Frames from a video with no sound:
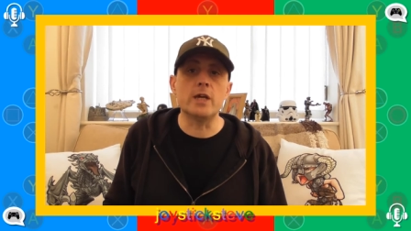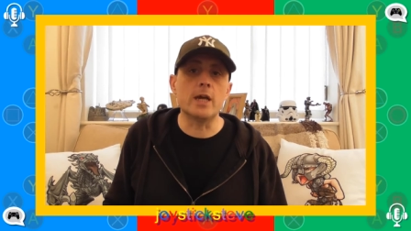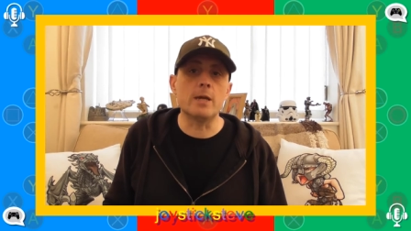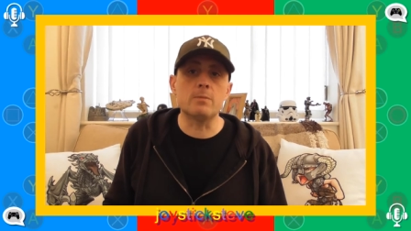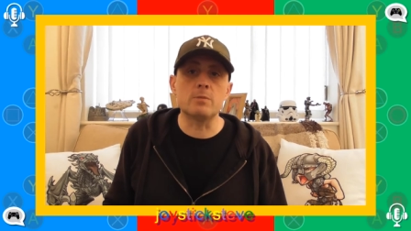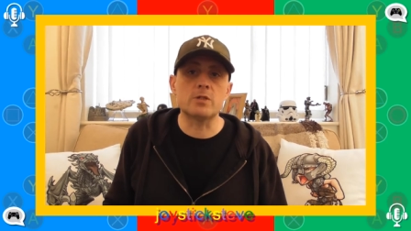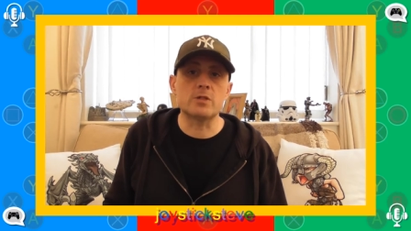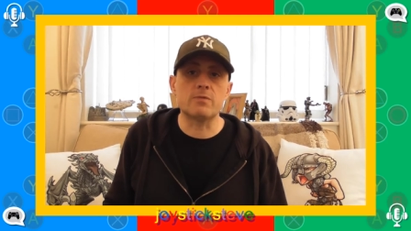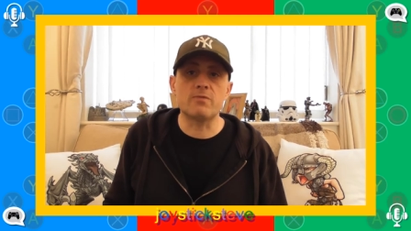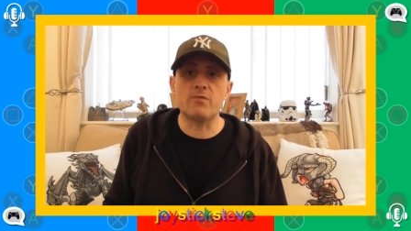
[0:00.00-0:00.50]

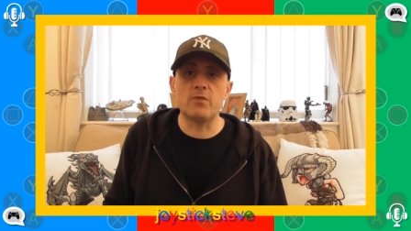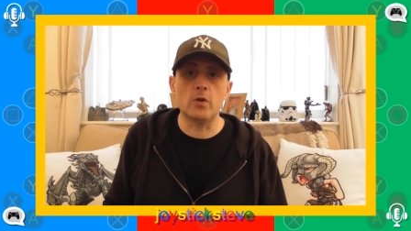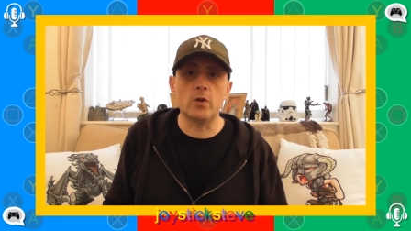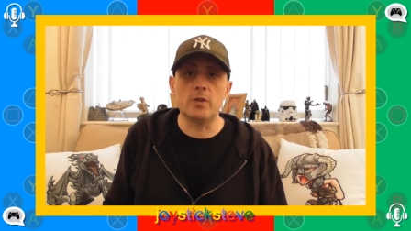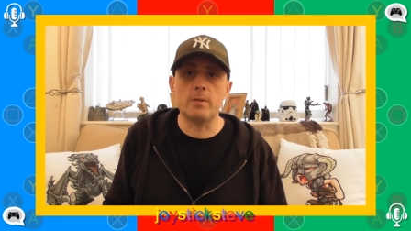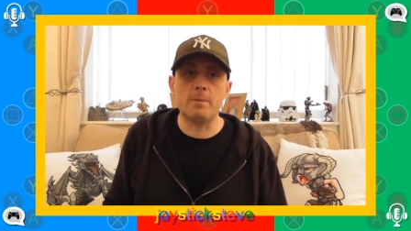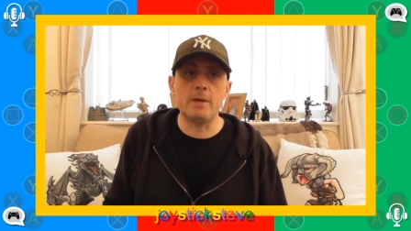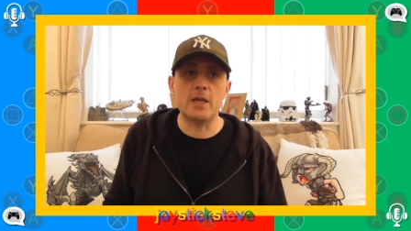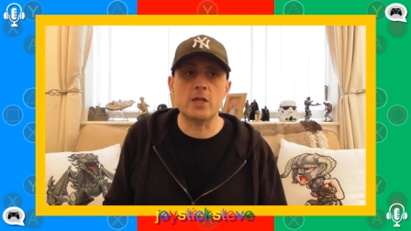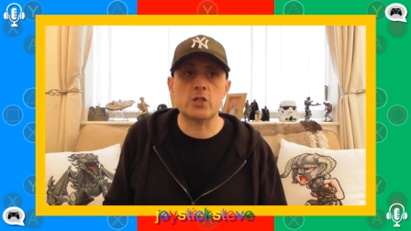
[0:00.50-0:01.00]
games for
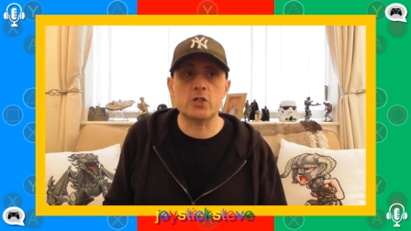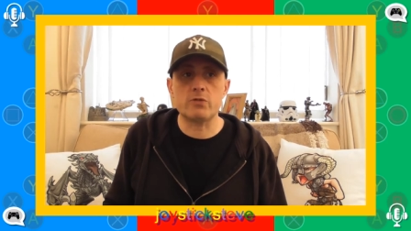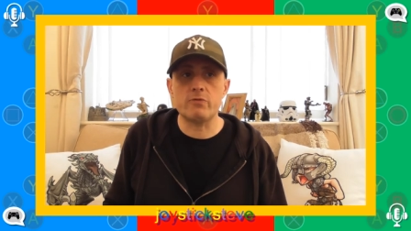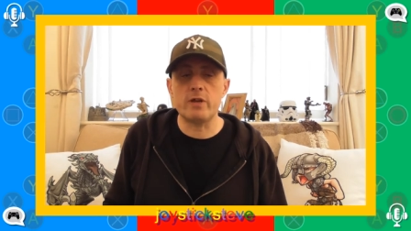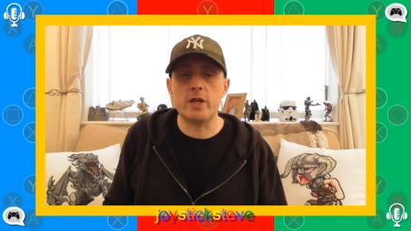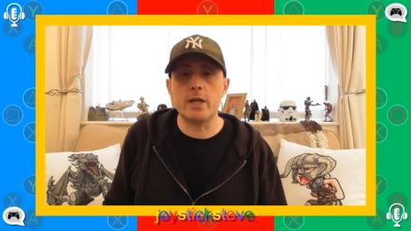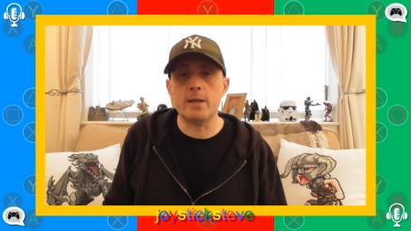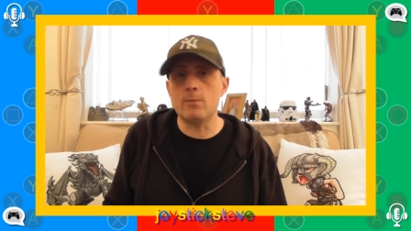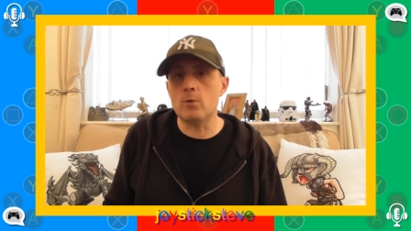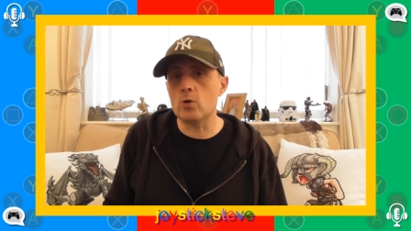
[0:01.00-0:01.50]
the
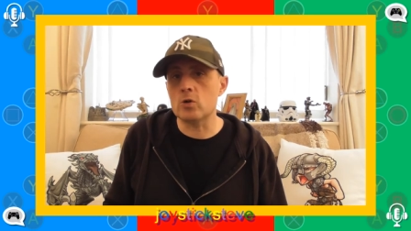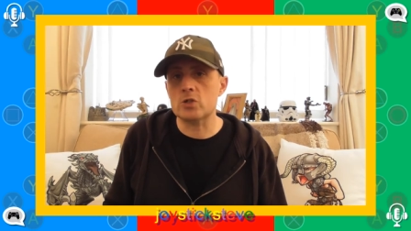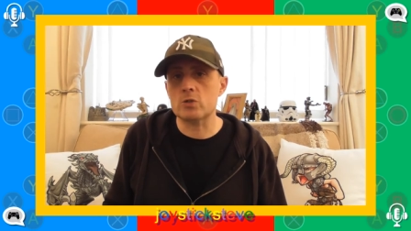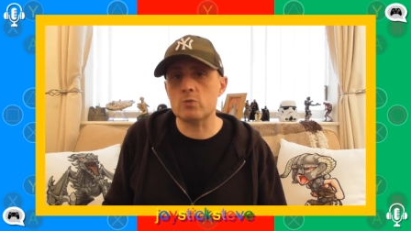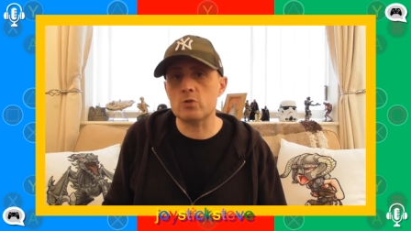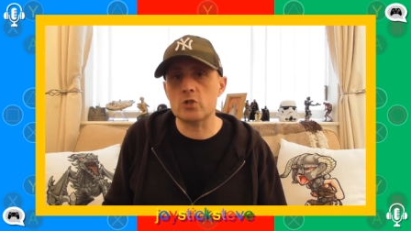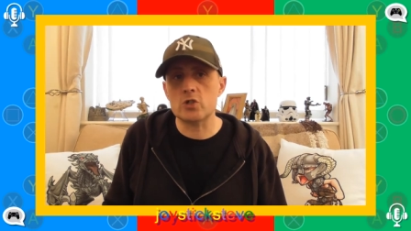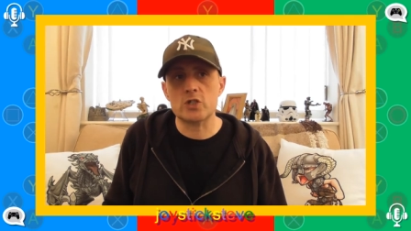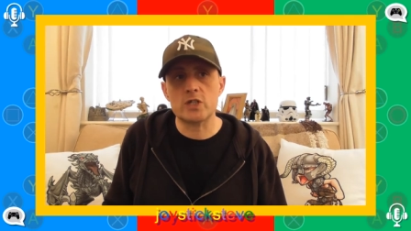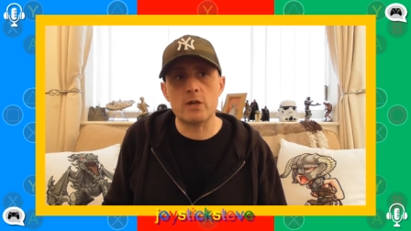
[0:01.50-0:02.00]
PS3 anymore, so
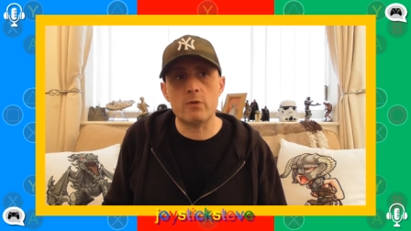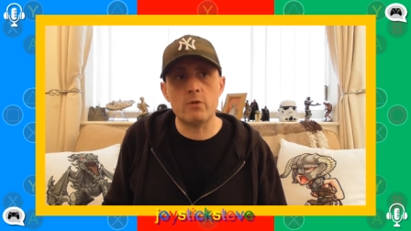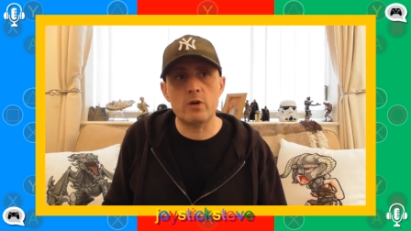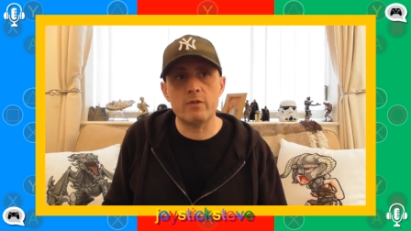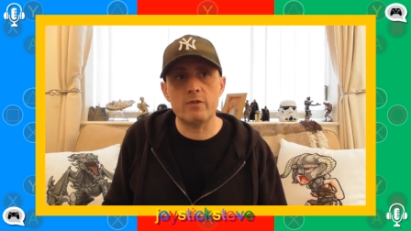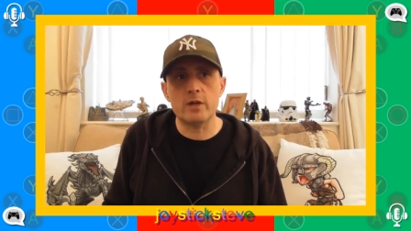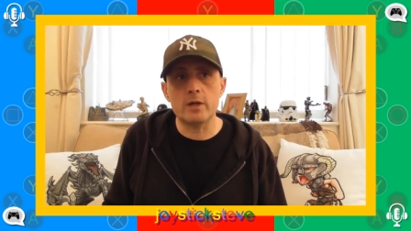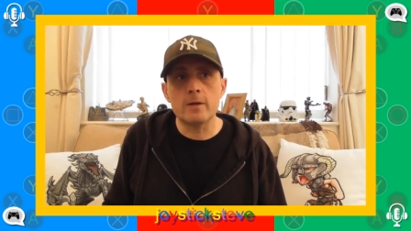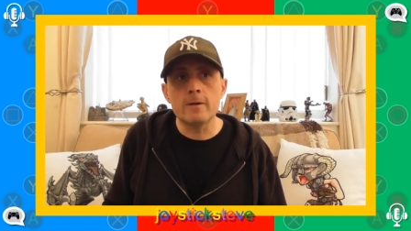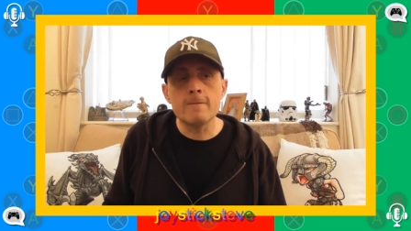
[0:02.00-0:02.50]
we will just get rid
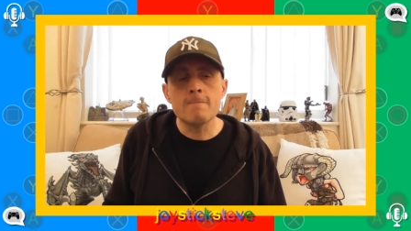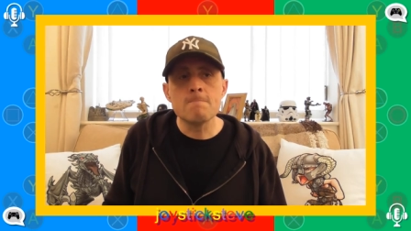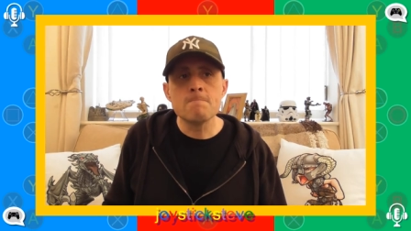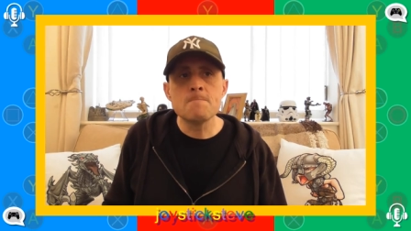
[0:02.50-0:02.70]
of it.